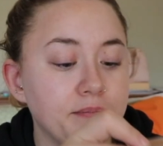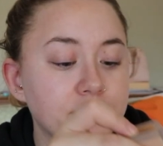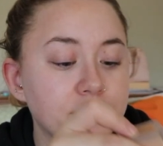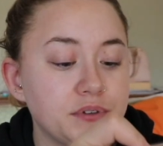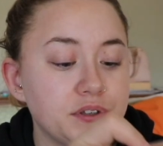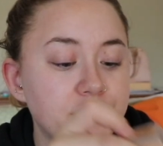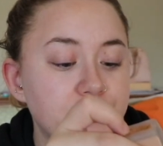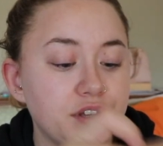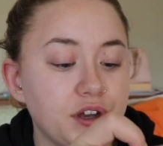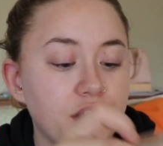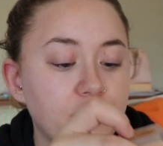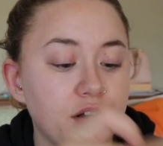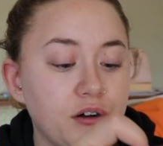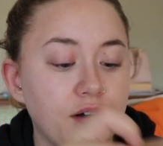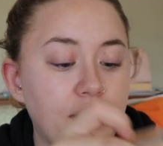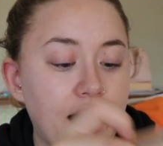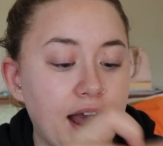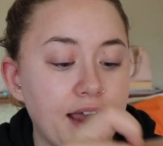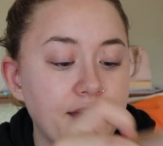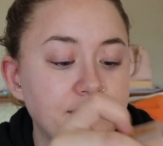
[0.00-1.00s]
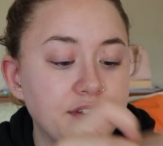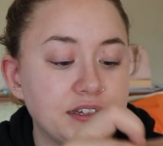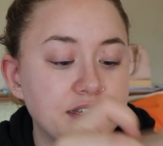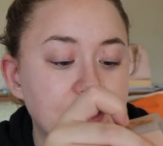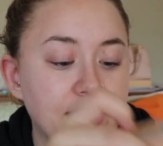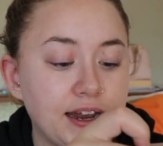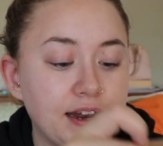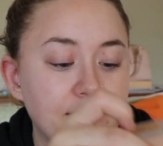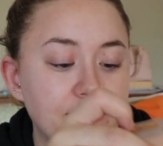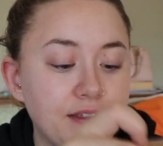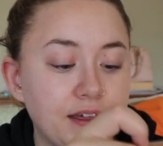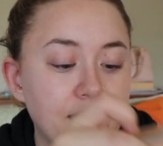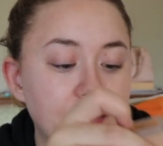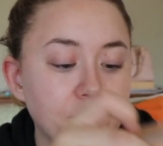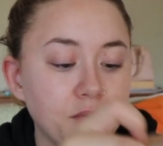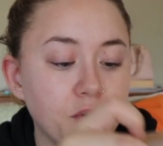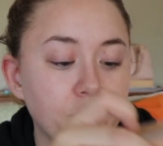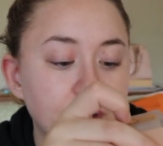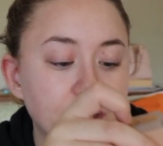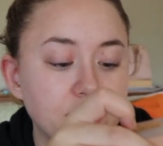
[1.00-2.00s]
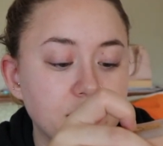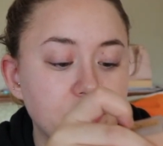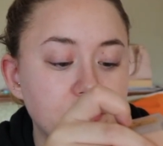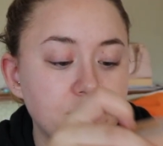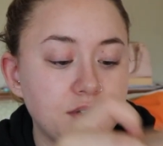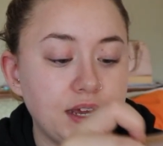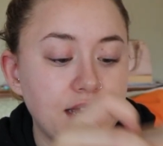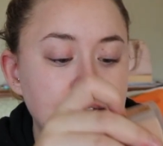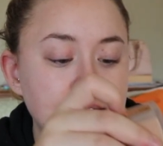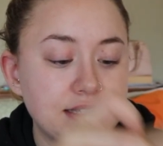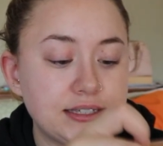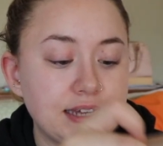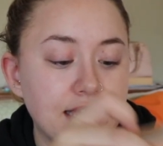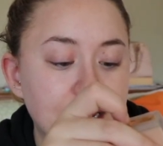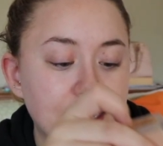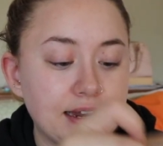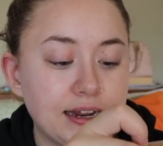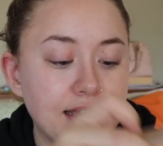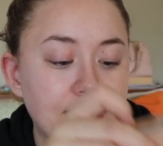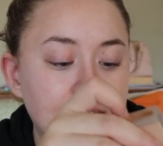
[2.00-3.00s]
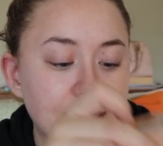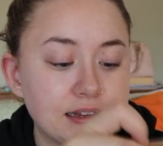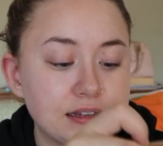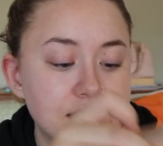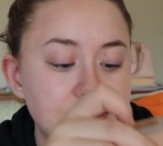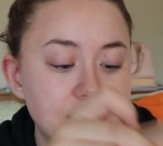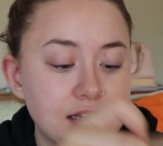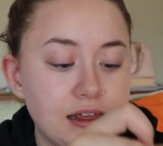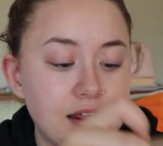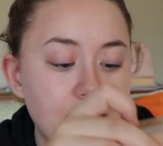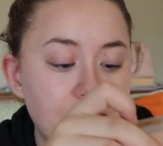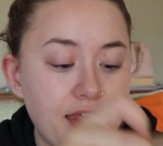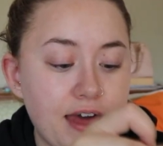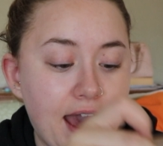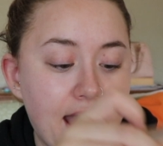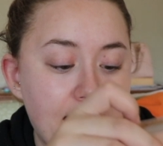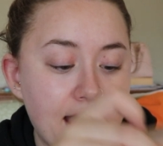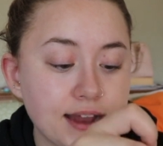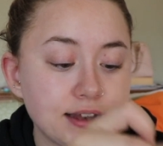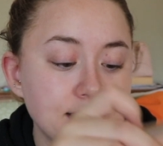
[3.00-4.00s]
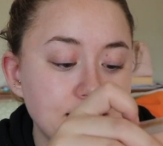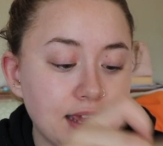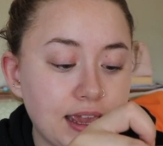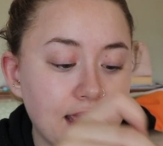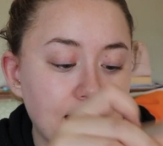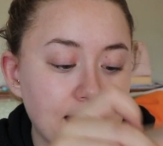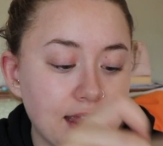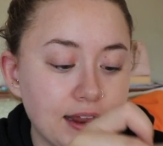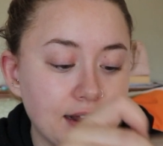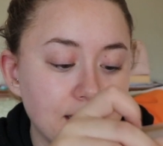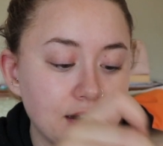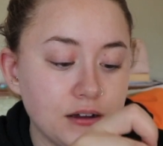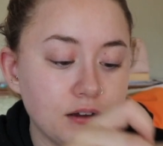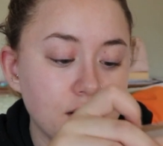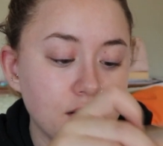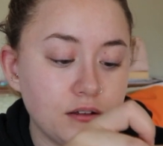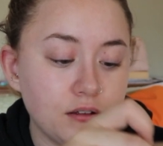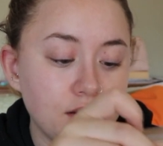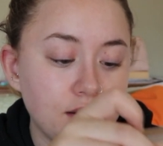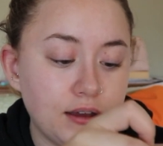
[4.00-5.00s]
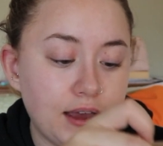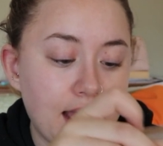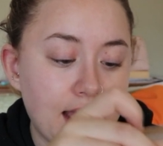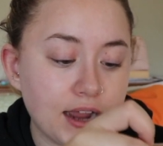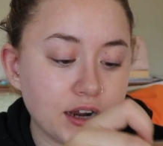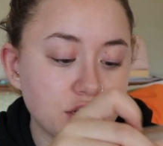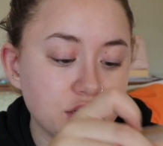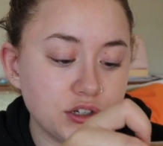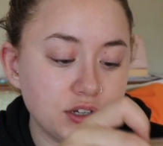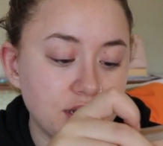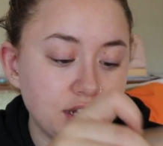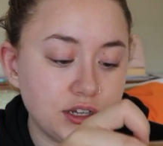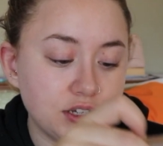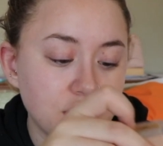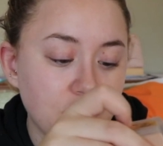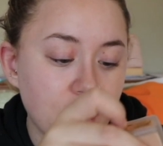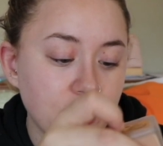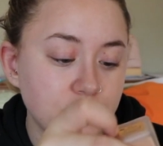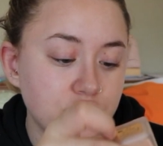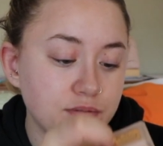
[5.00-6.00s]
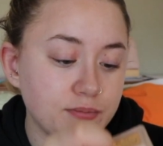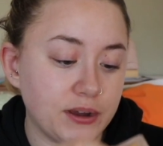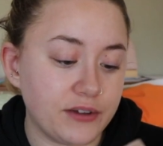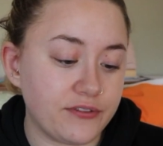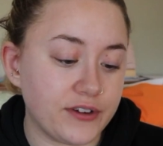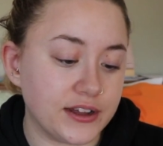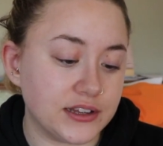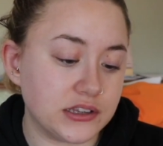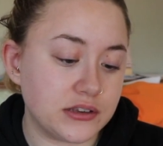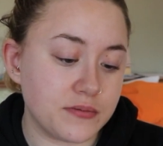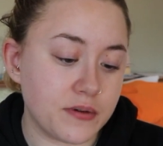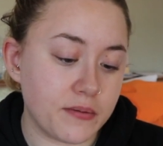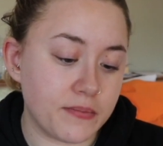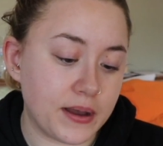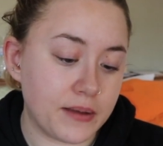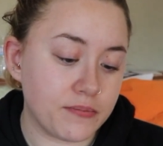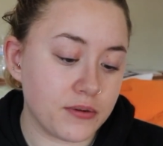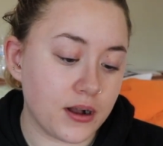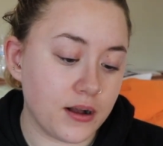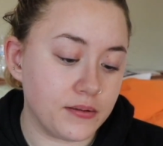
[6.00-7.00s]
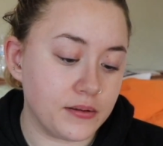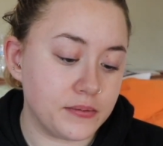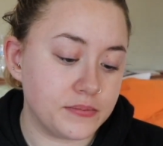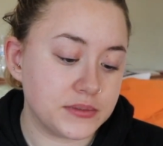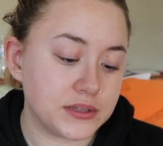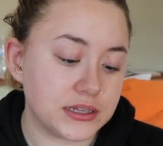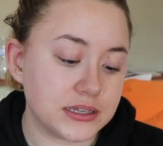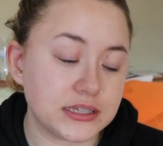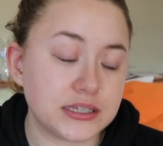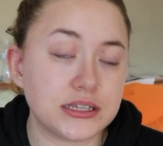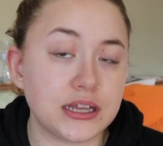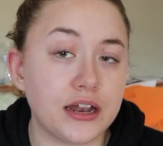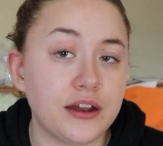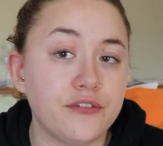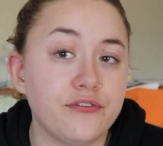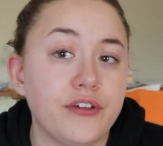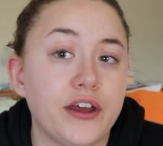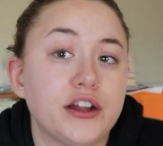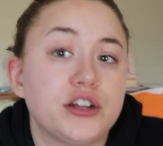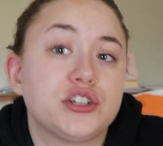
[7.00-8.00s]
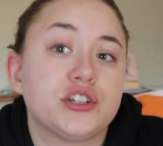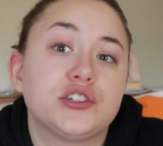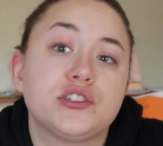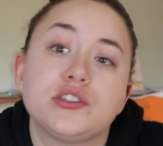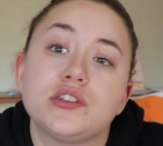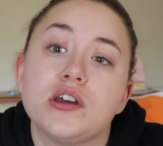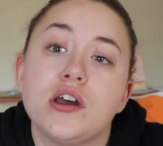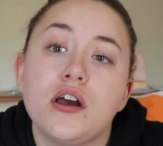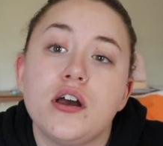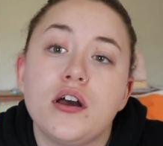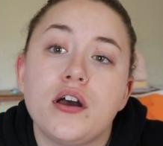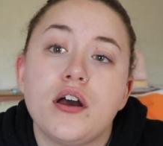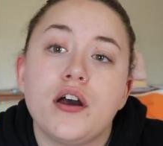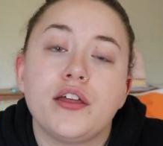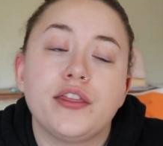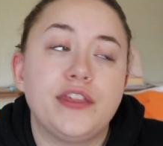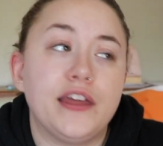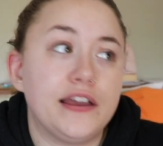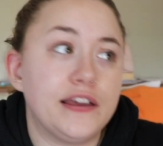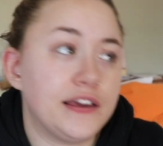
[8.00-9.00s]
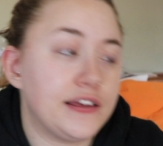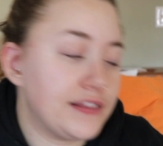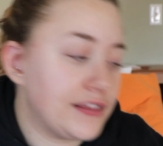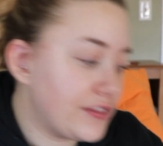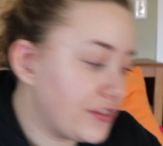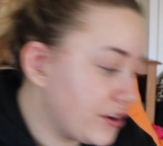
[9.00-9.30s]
So I've decided that I'm going to take a stand against that and actually talk to my friends about my problems instead of like just thinking that